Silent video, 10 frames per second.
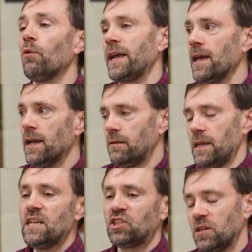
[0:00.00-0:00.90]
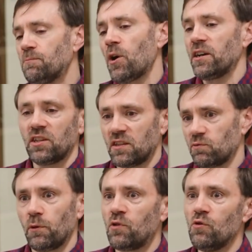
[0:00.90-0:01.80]
like each project is
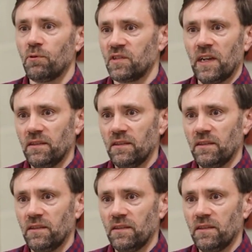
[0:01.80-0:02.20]
worth 2%.